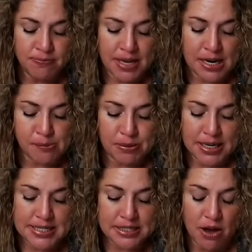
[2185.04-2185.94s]
in a
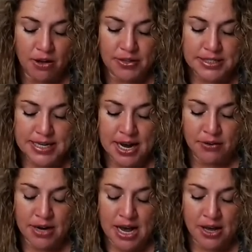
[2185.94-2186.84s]
place called the
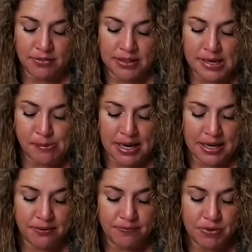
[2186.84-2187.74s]
town of
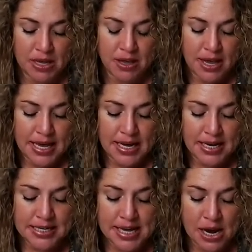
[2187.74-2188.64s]
Libbing. It
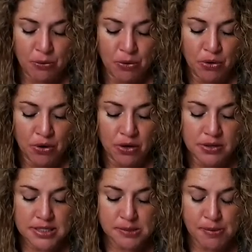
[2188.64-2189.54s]
is a
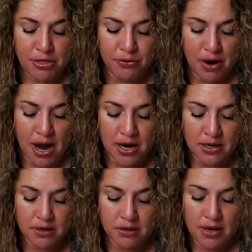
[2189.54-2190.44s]
rural Smith Rock.
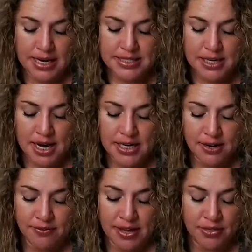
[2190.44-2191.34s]
It's kind
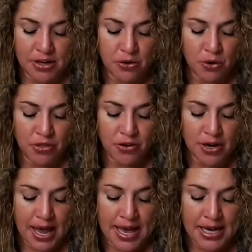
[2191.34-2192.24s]
of in the northern
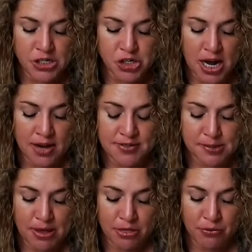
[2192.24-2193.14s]
edge of
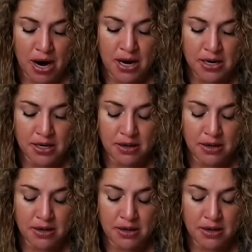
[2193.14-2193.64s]
Smith Rock,